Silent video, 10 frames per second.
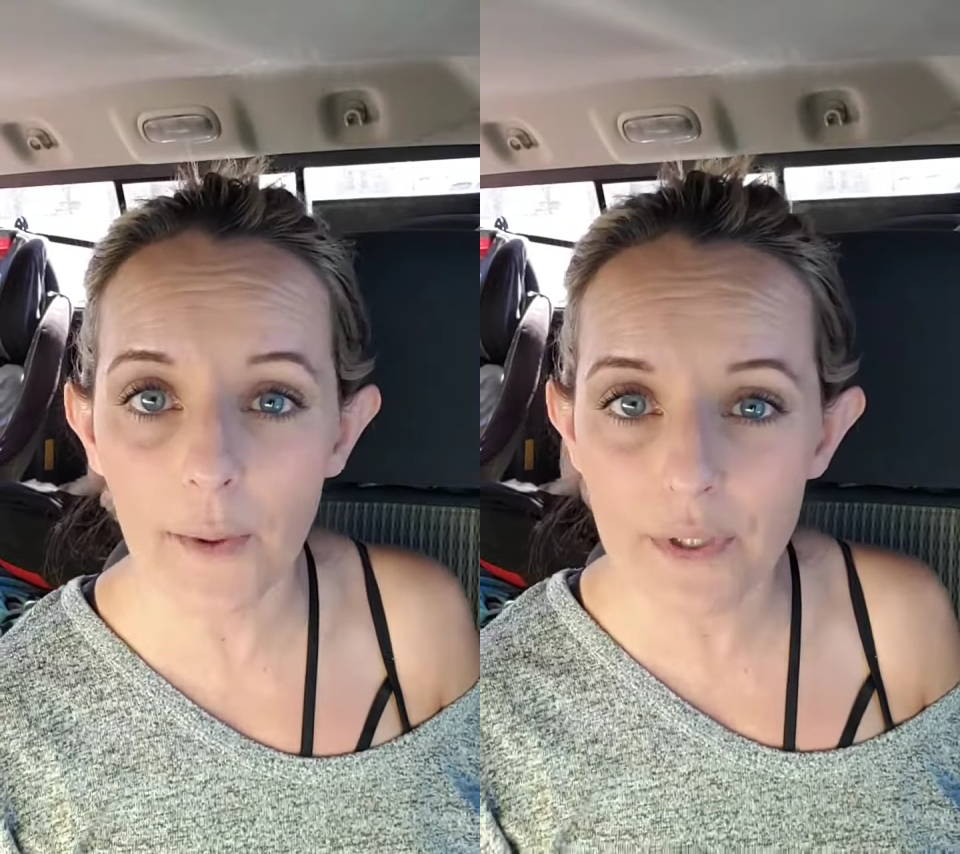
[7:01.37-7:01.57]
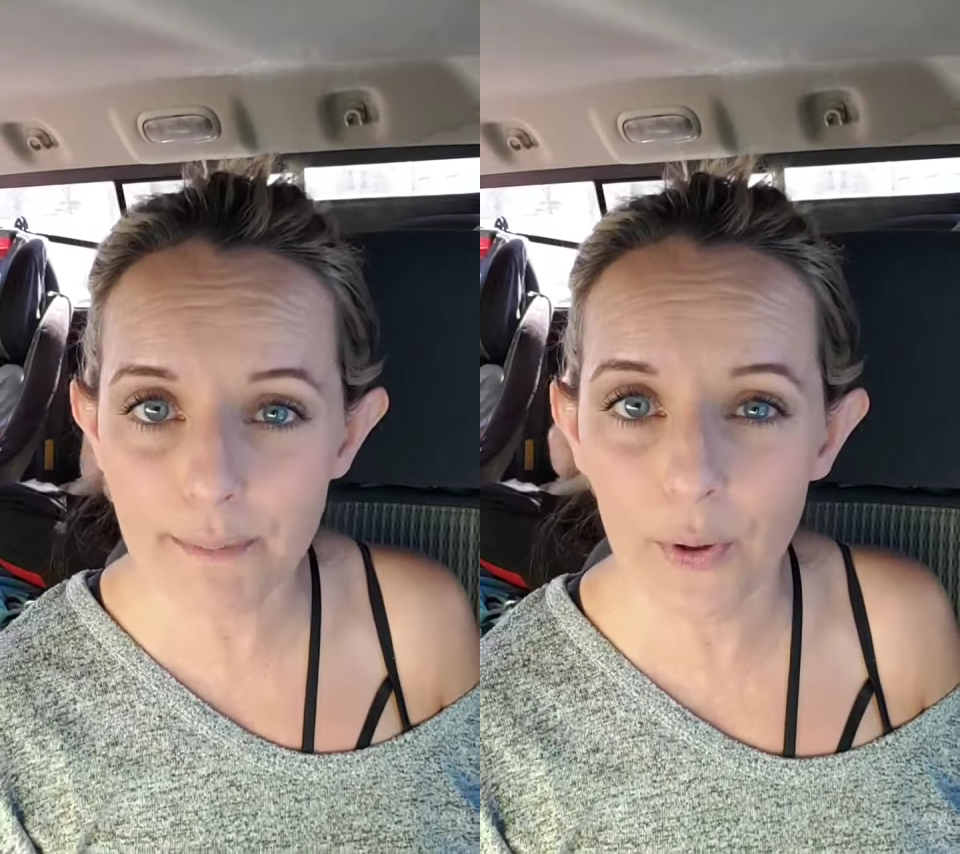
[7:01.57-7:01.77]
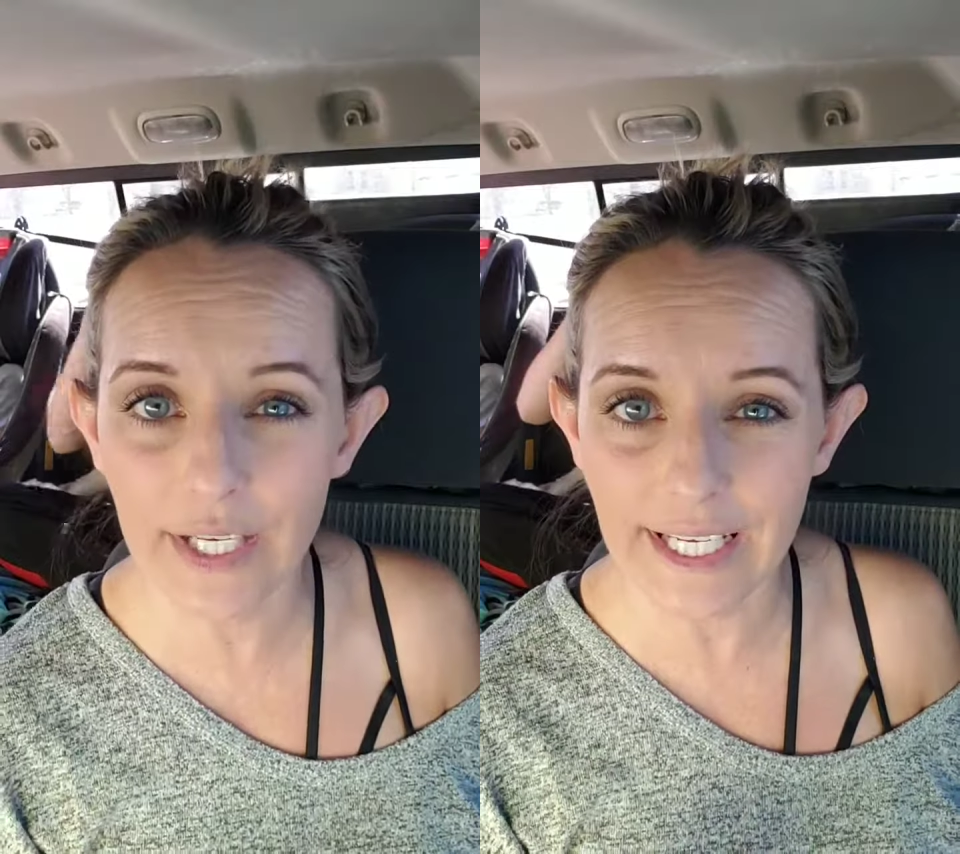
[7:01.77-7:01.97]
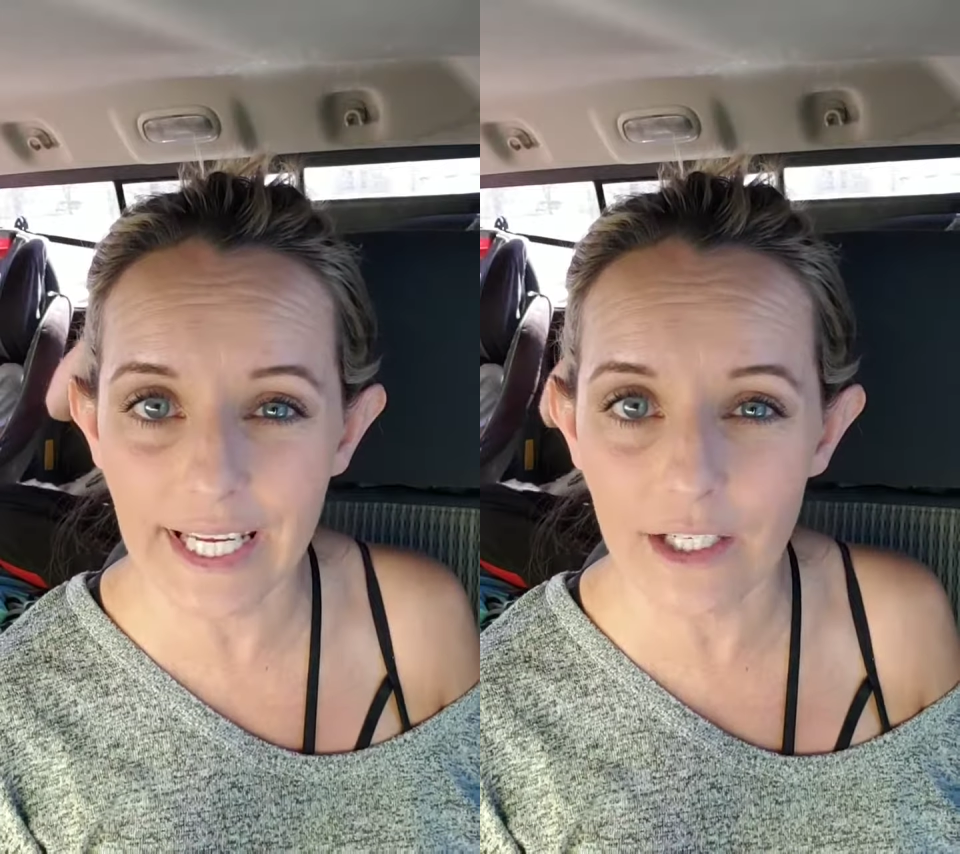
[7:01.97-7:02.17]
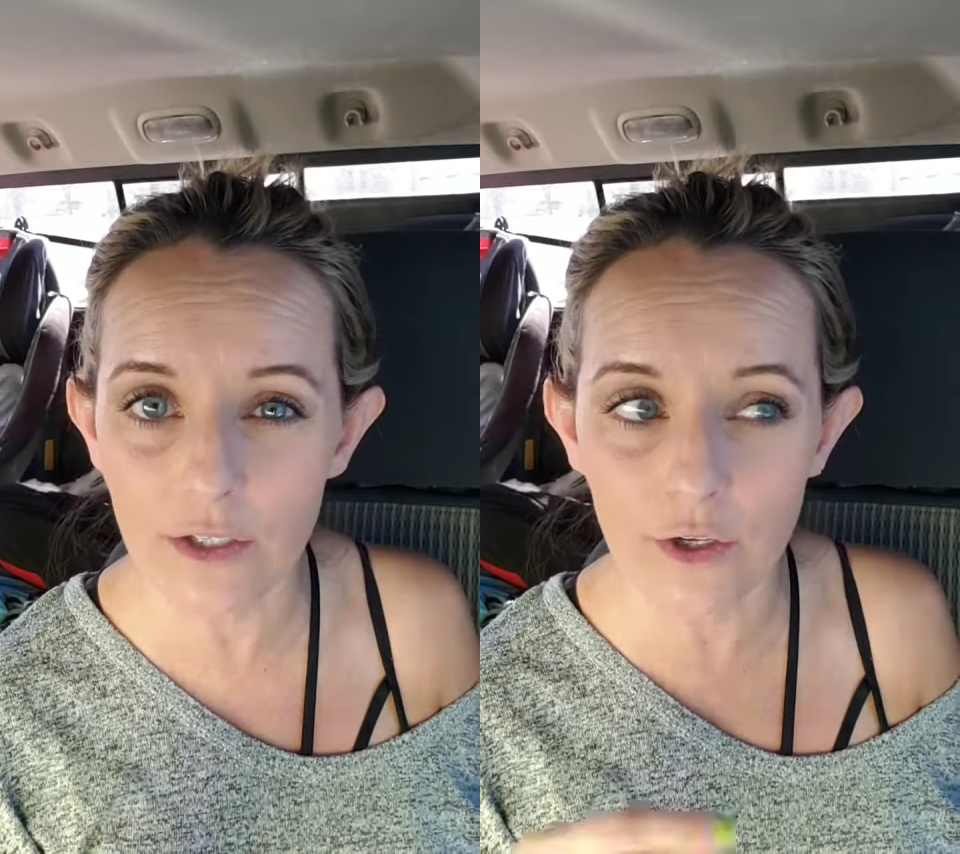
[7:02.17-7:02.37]
i was putting
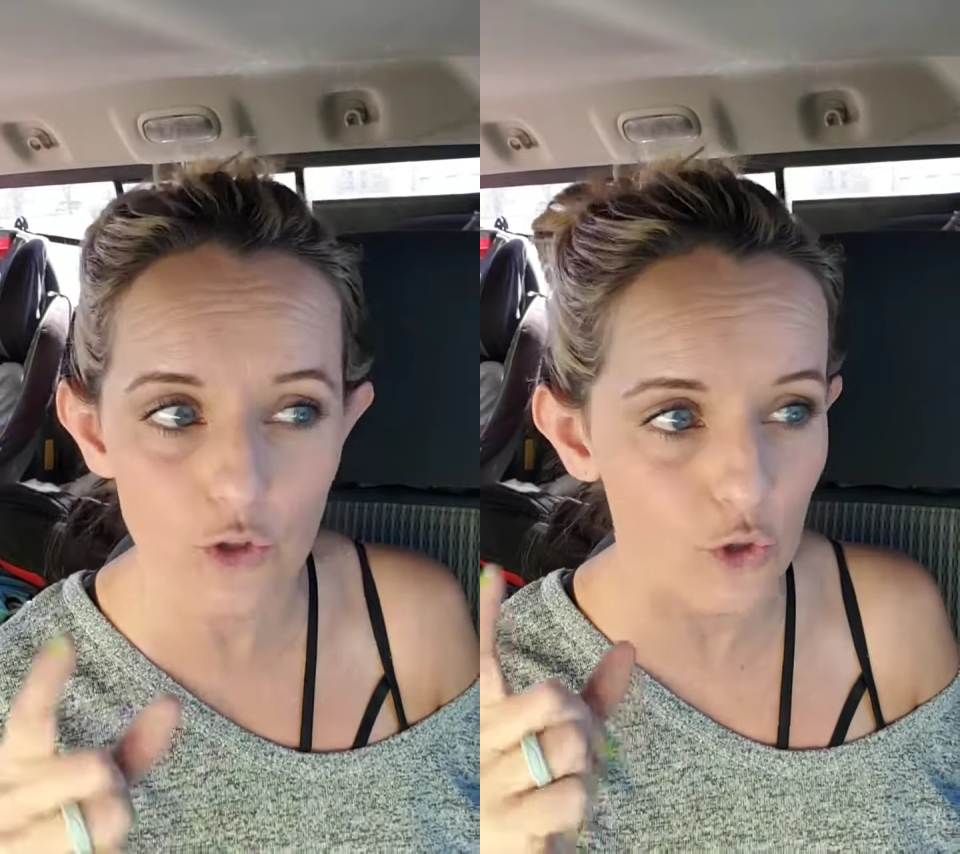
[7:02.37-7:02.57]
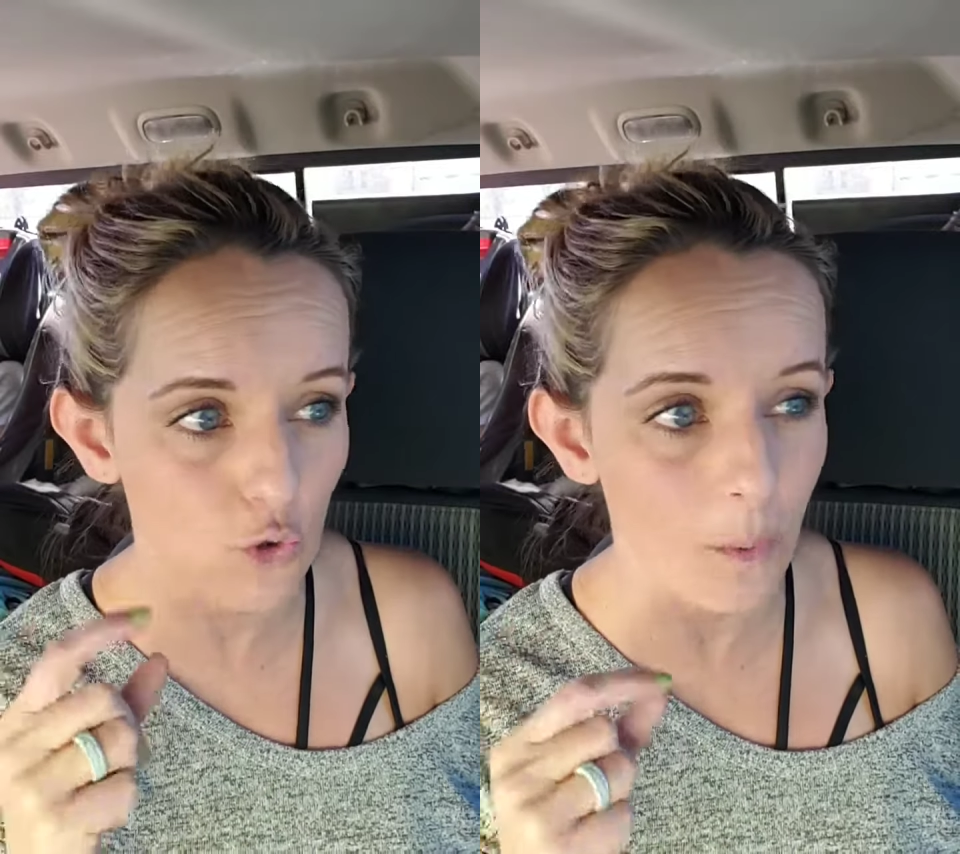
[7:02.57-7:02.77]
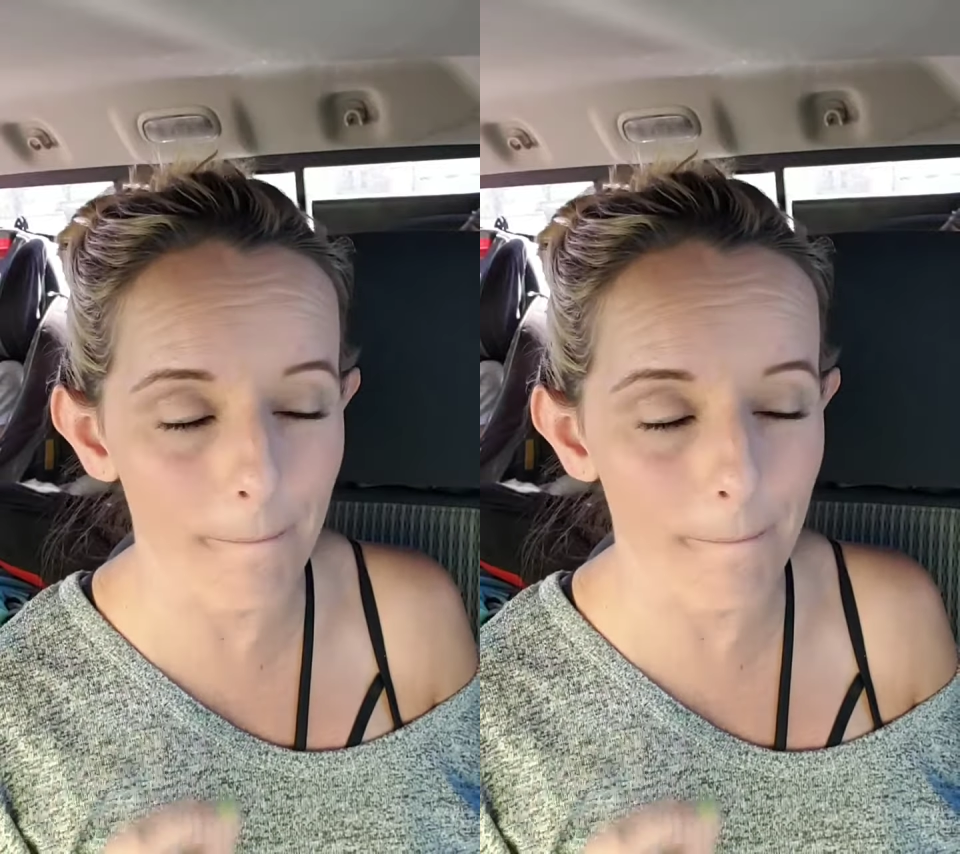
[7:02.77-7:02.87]
into